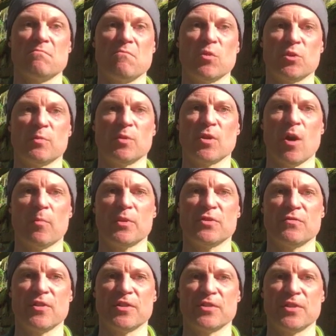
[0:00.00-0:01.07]
multiple copies,
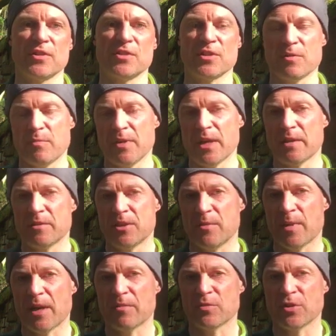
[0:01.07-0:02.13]
for instance, to be
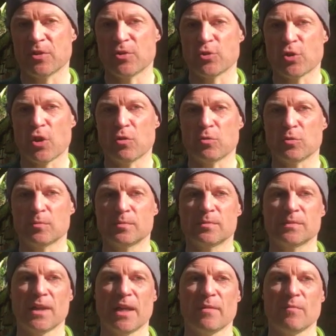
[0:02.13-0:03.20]
able to control
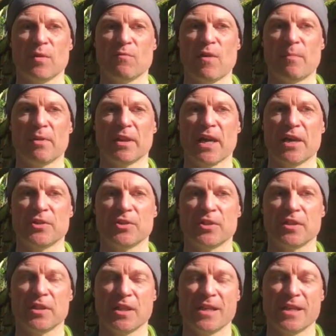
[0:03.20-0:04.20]
replication.